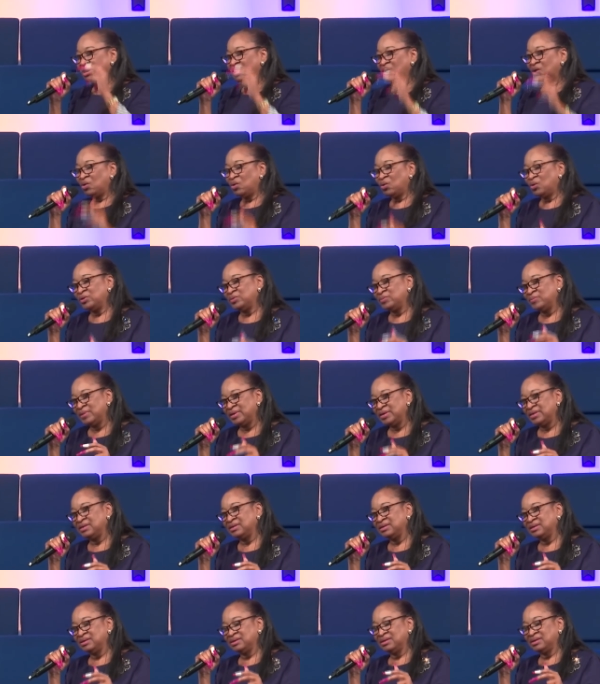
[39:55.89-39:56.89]
on
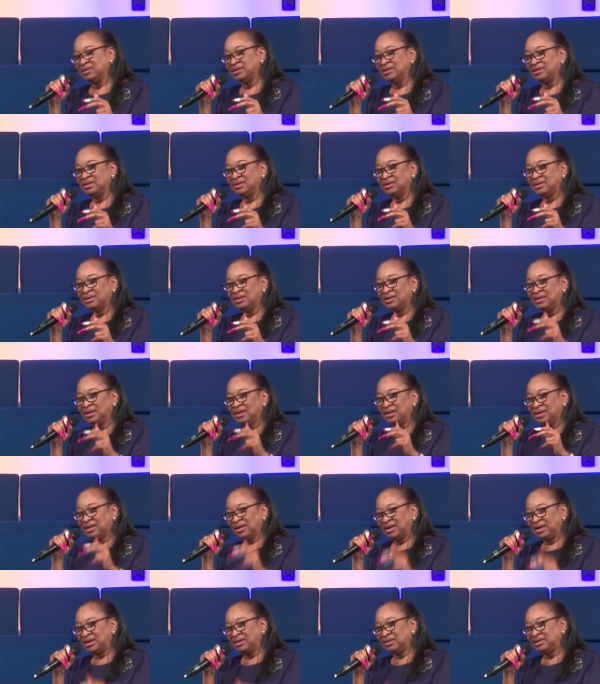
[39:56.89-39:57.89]
me.
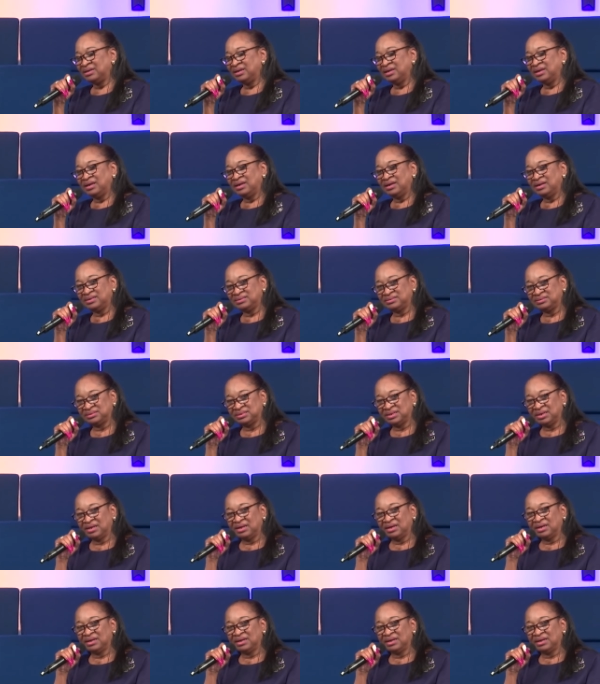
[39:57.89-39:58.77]
Get his